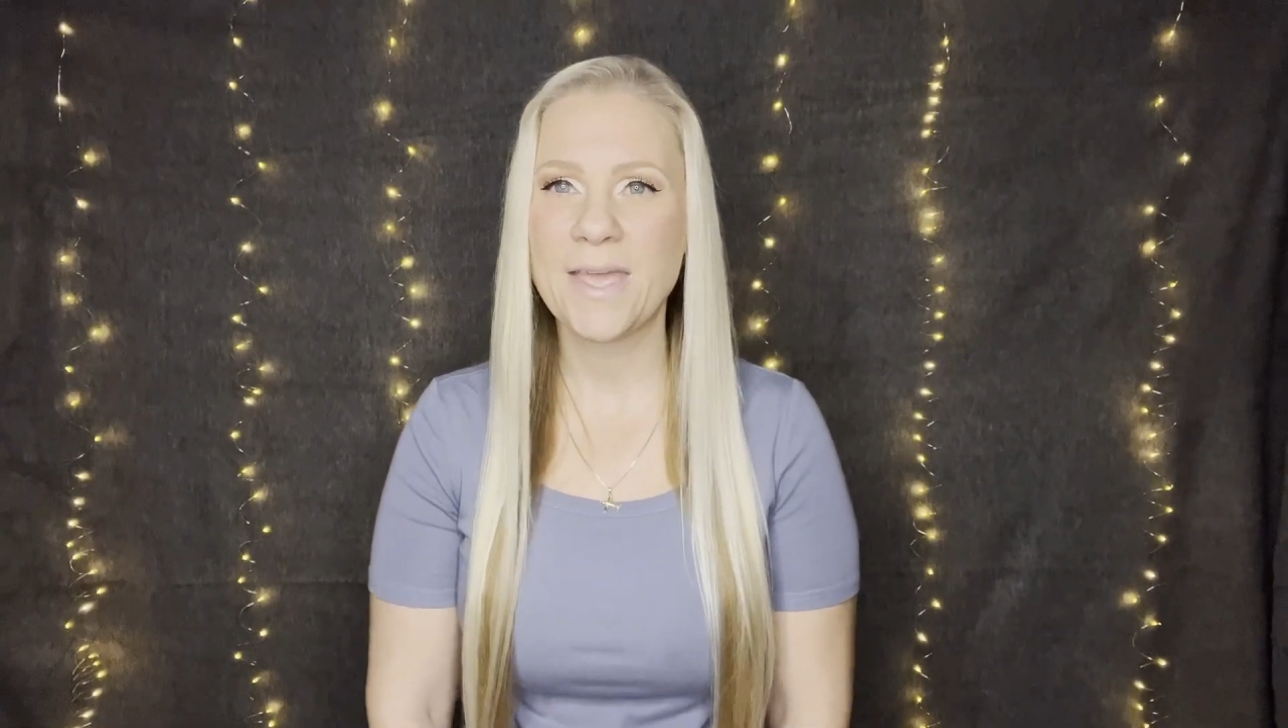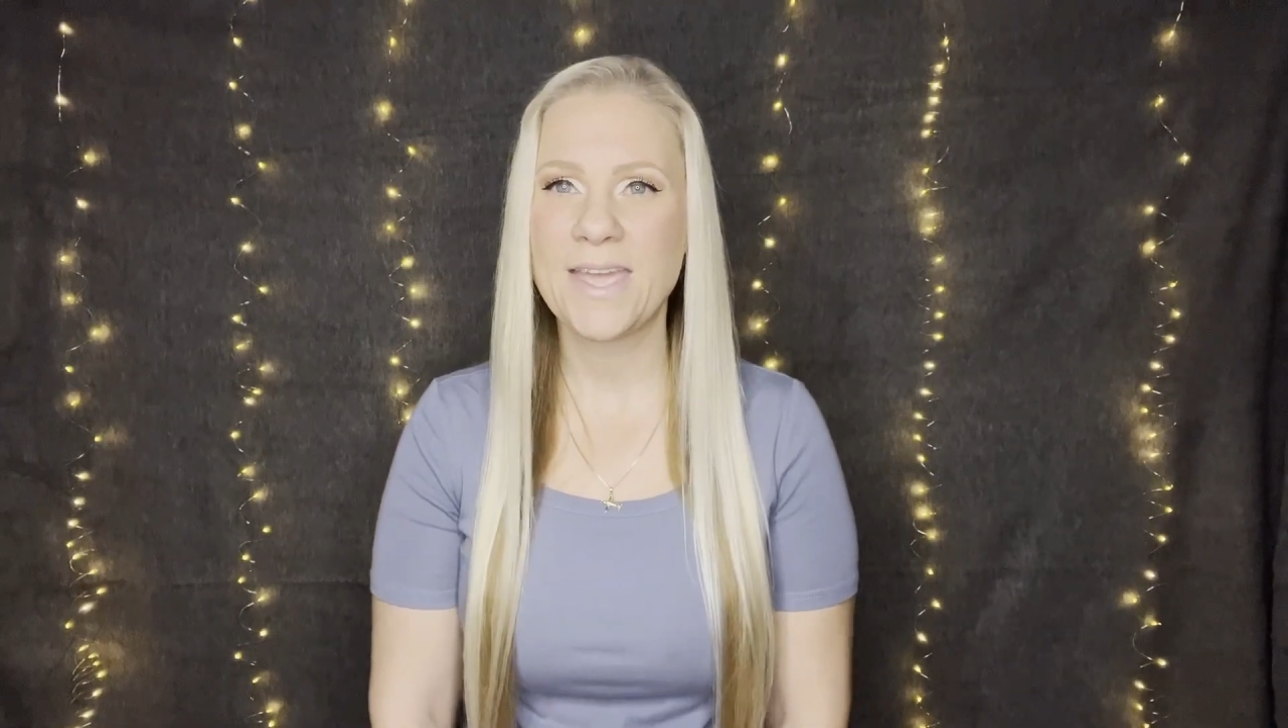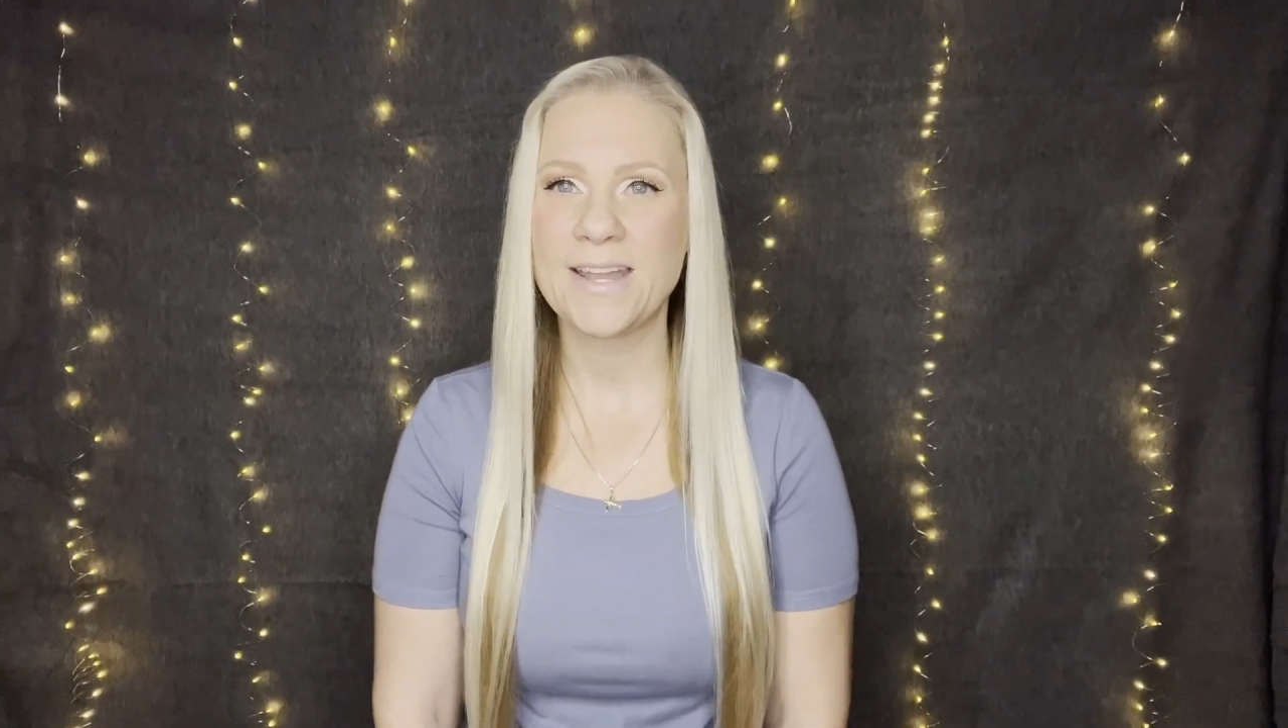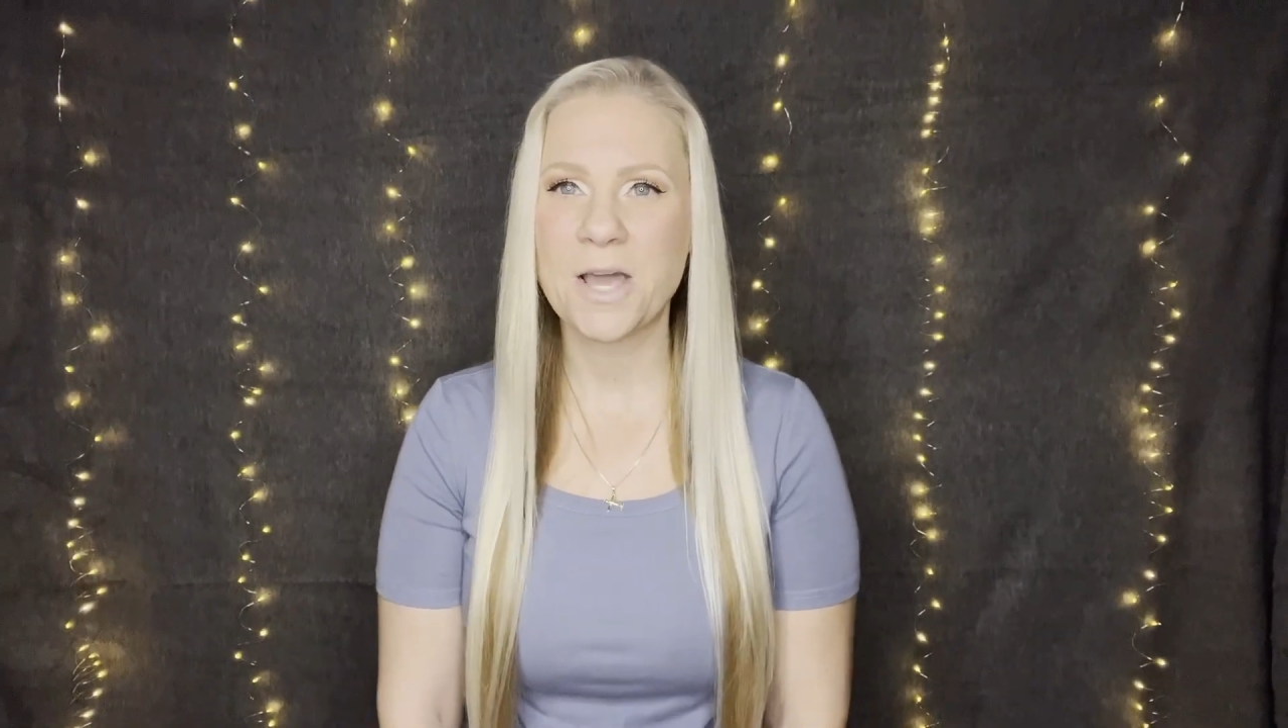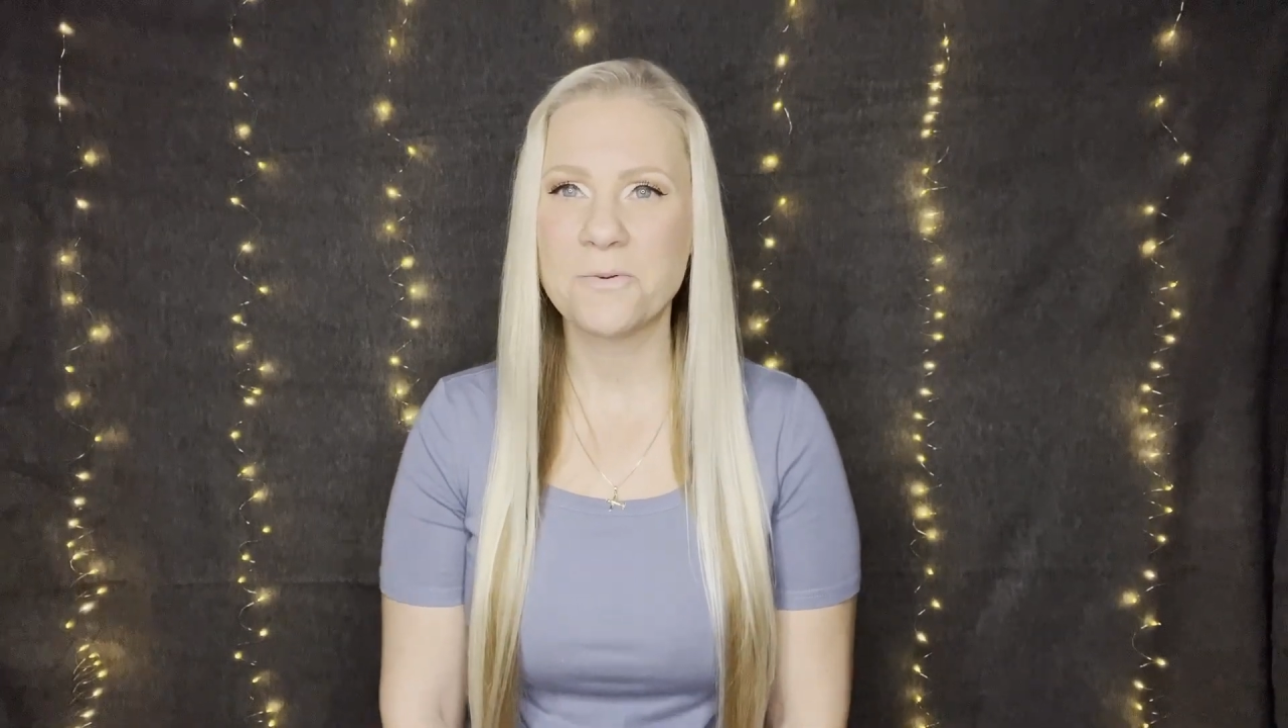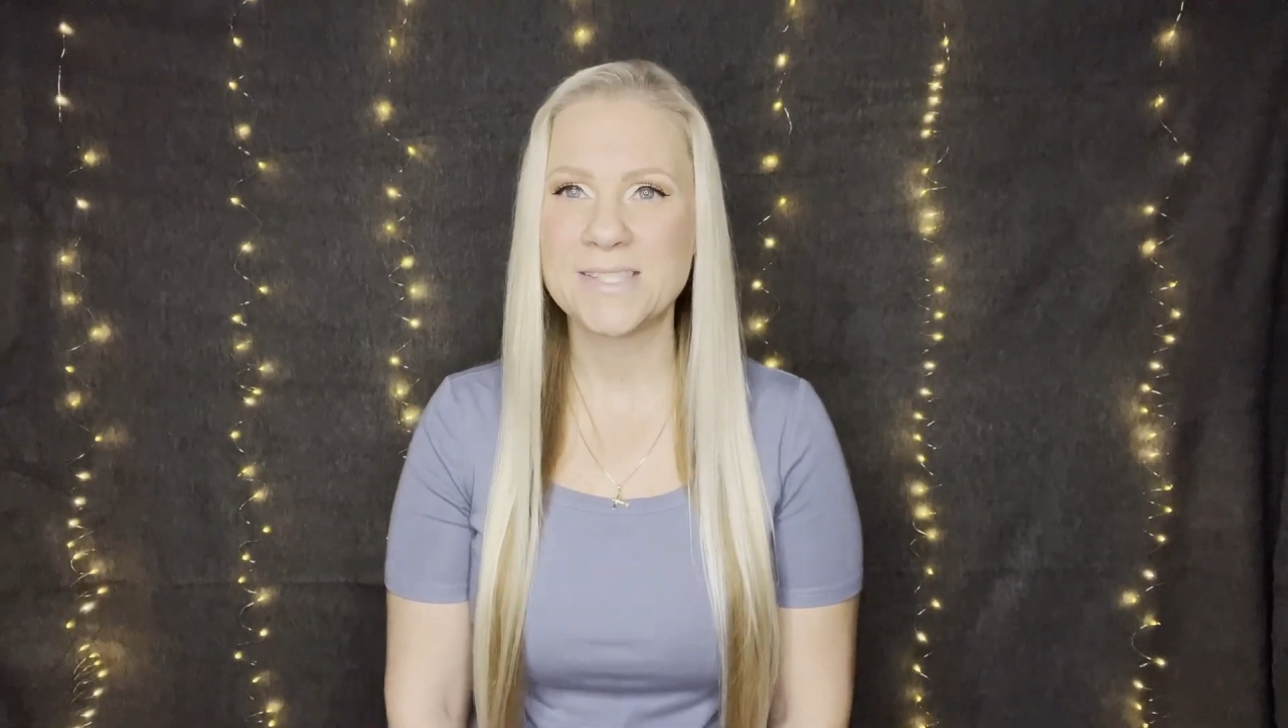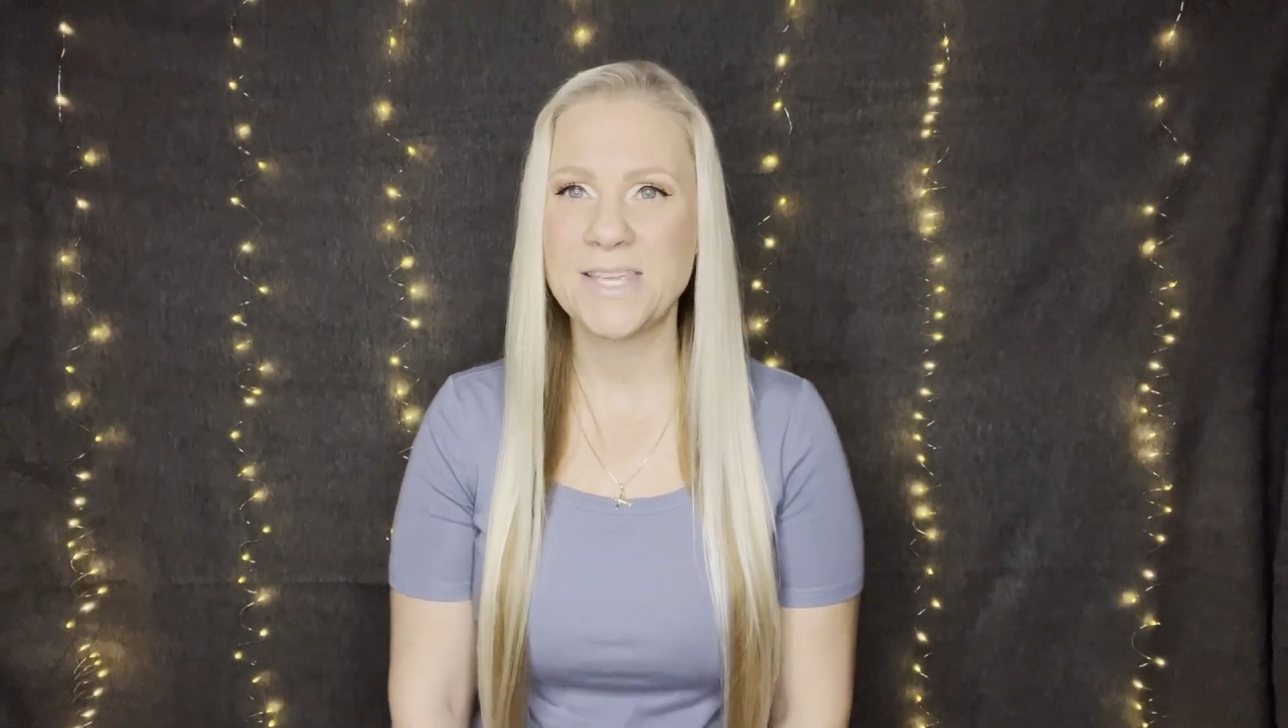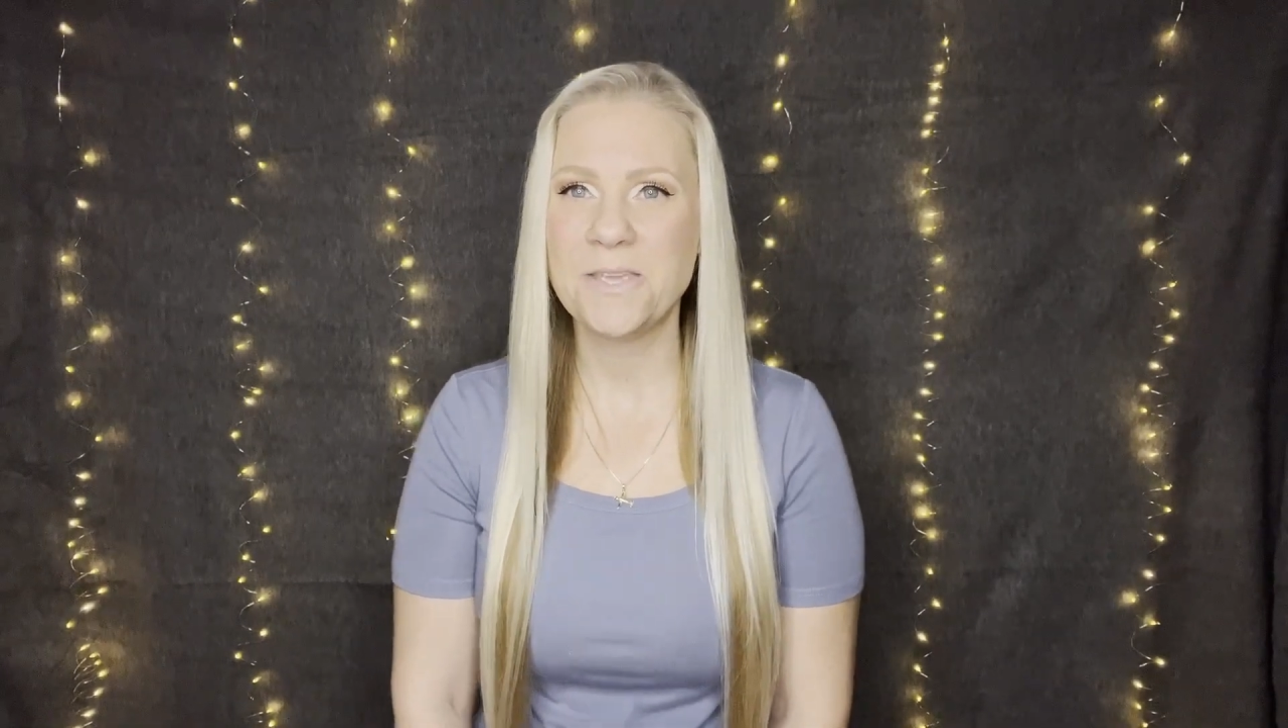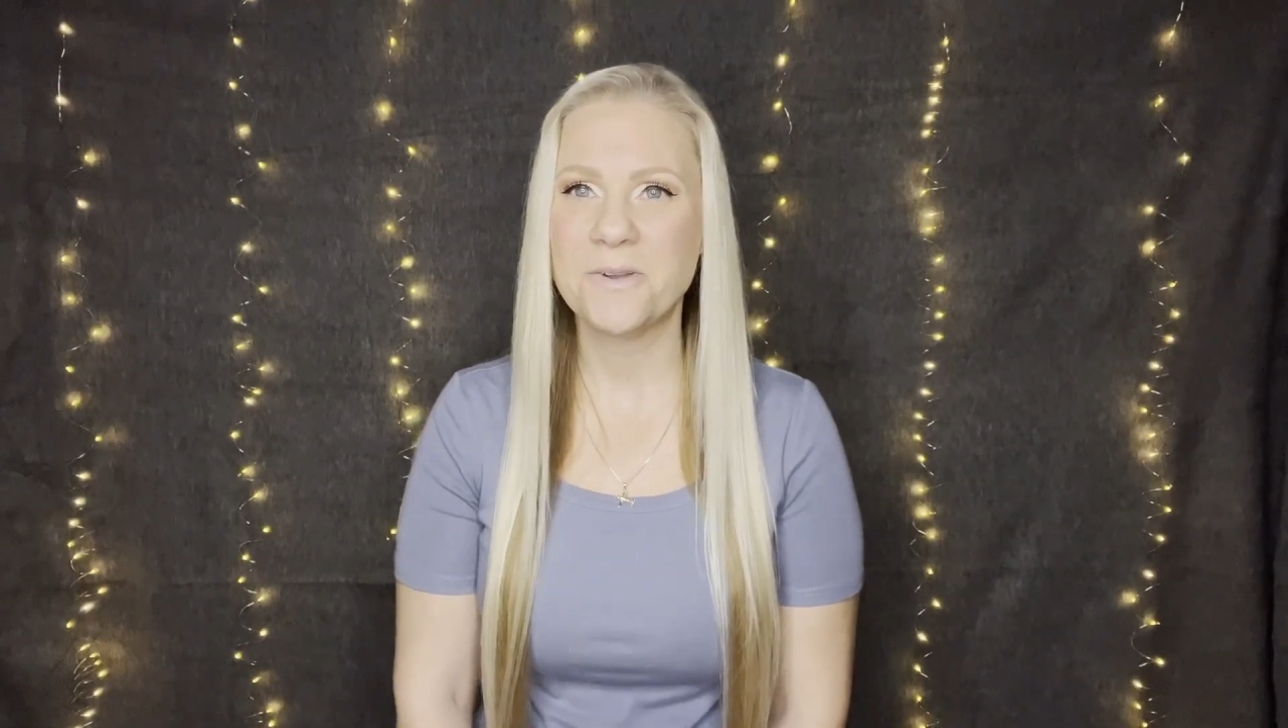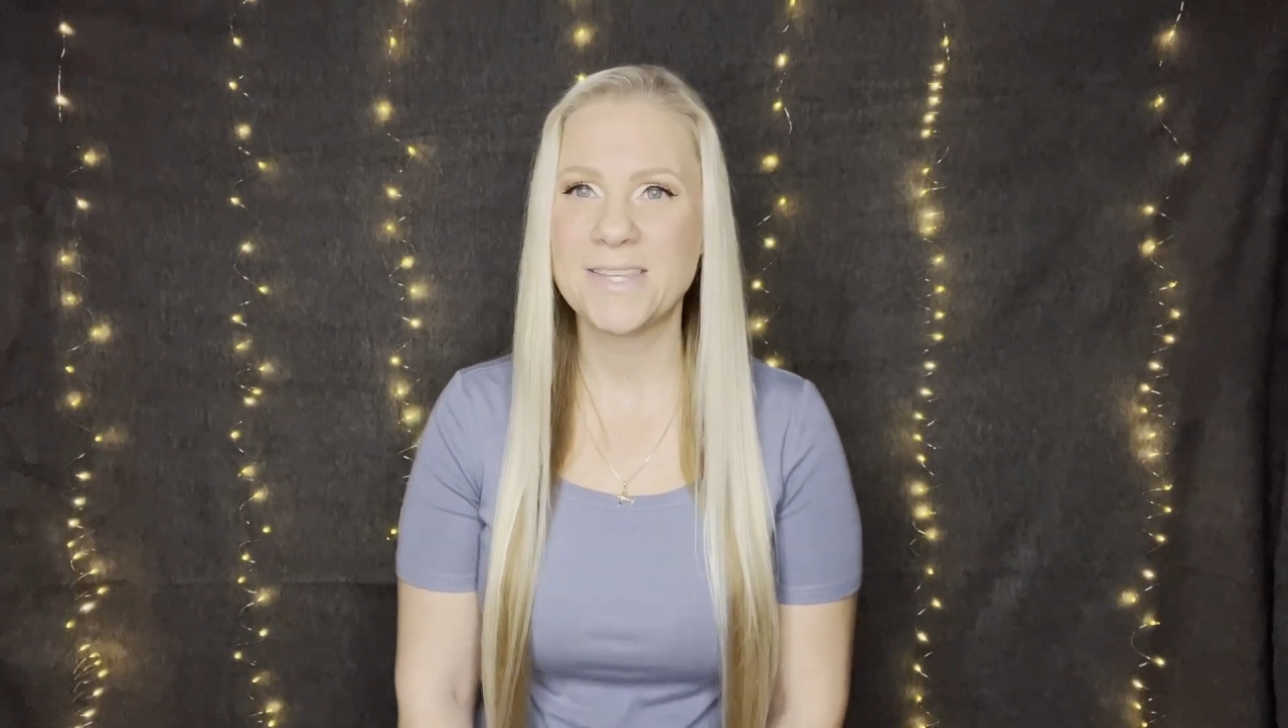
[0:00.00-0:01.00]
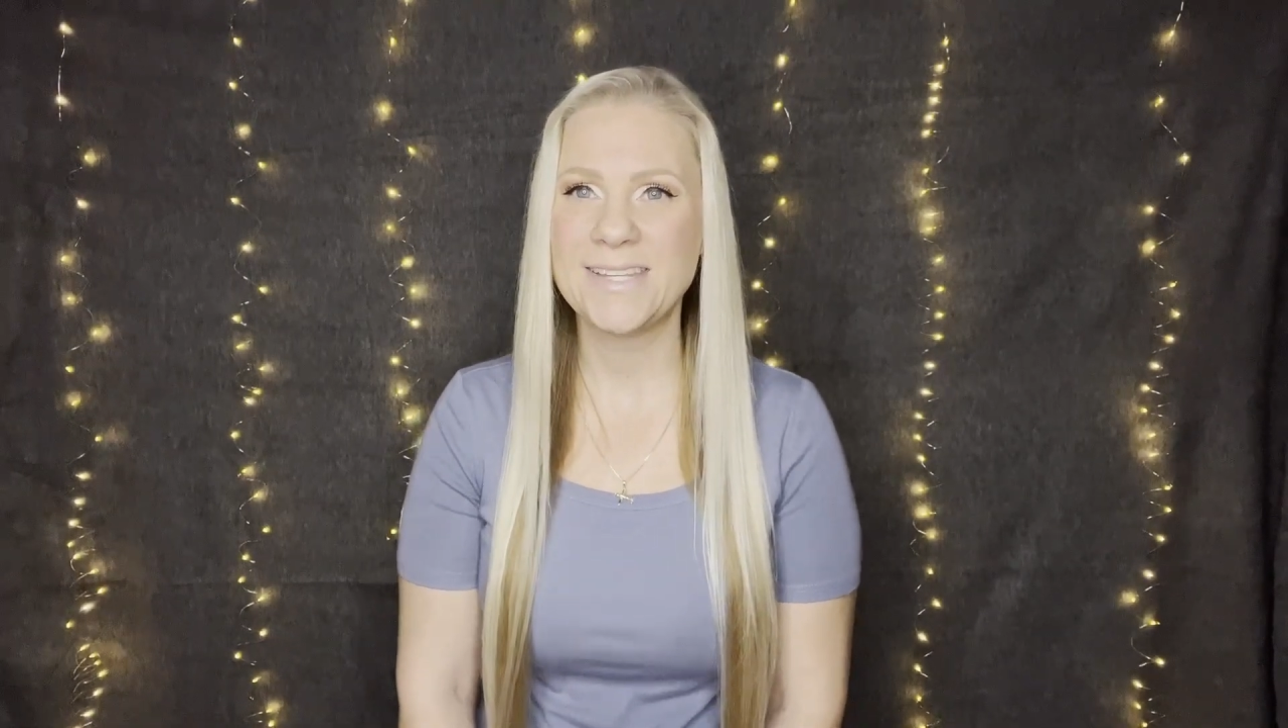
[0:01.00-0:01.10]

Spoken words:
and I will see you on the